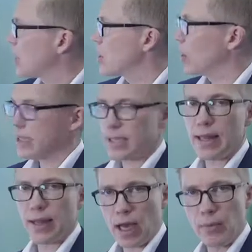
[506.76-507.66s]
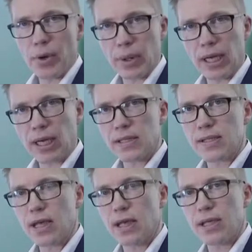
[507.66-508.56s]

So let's say that I'm working as a,